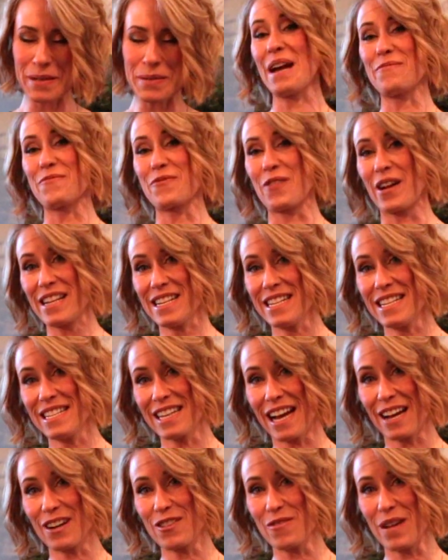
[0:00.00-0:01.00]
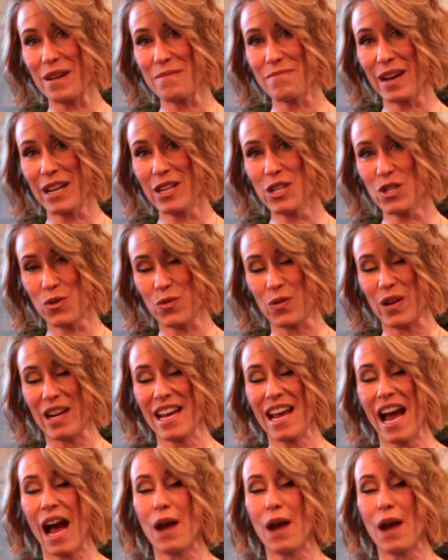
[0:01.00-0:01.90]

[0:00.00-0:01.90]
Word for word: I'm ready to decorate my tree.